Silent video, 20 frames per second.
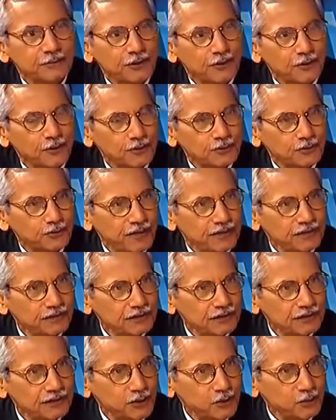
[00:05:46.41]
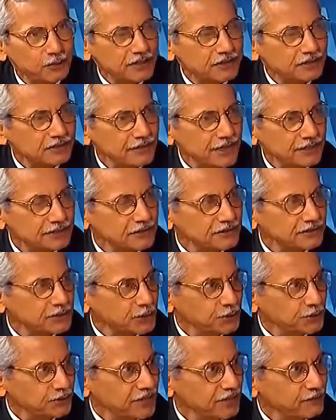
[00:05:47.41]
because when the US National
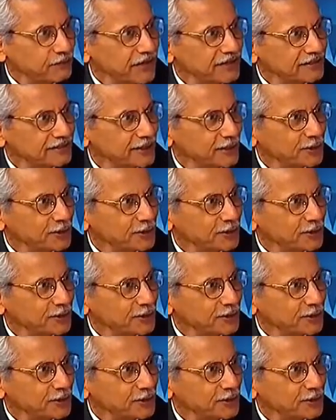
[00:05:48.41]
Security Advisor